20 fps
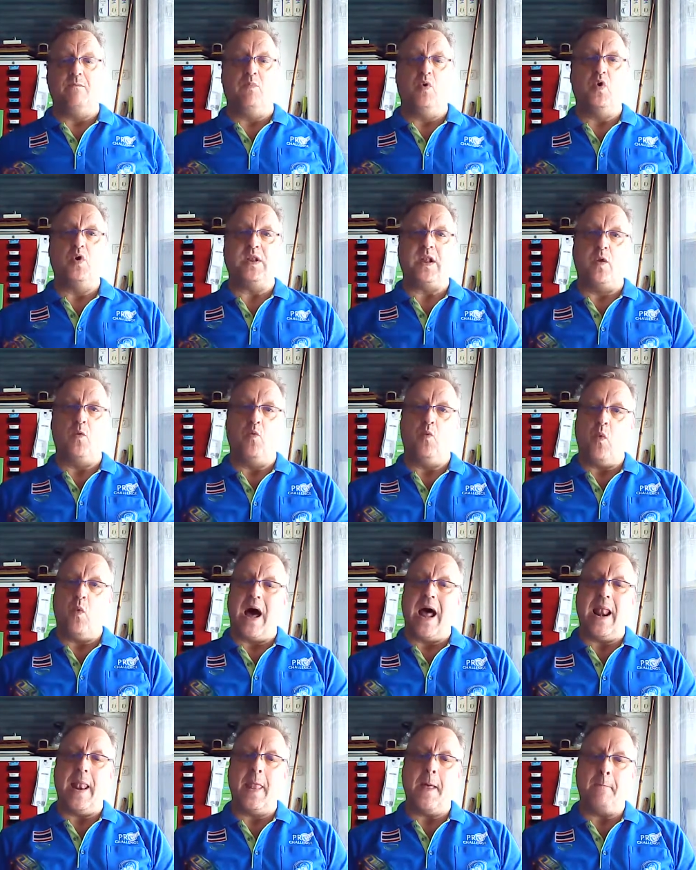more than
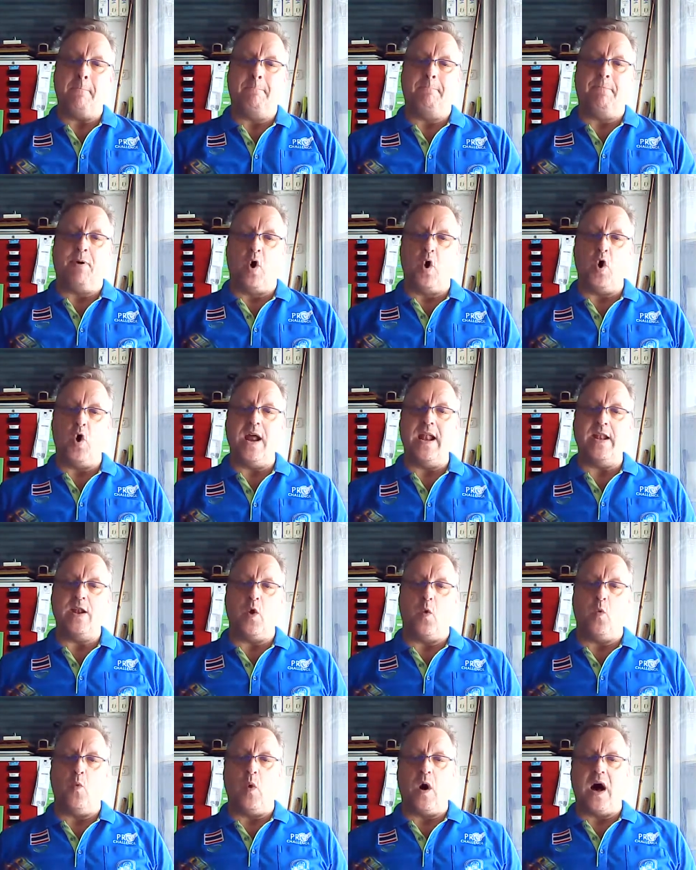
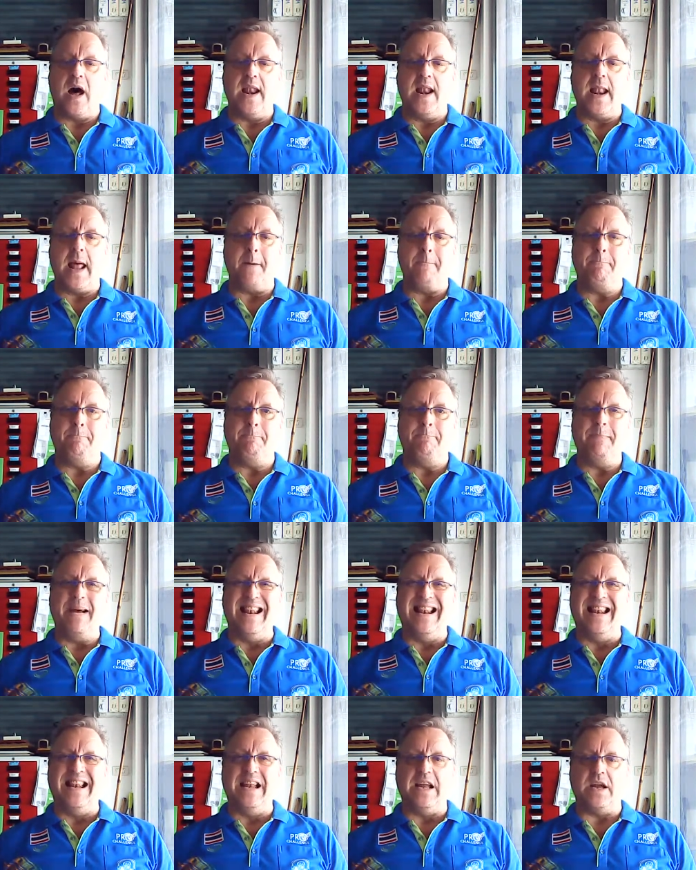1.1
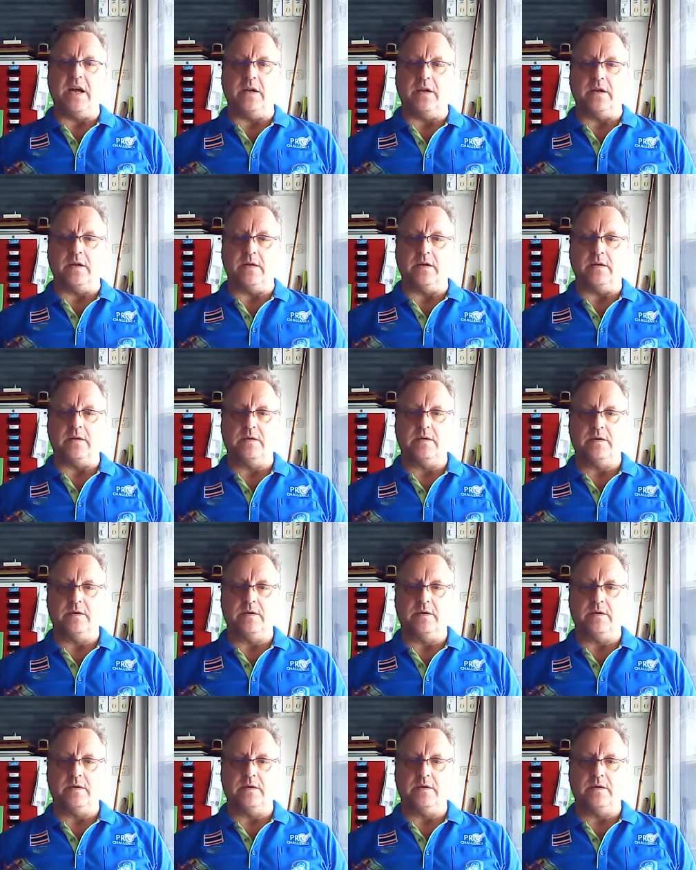million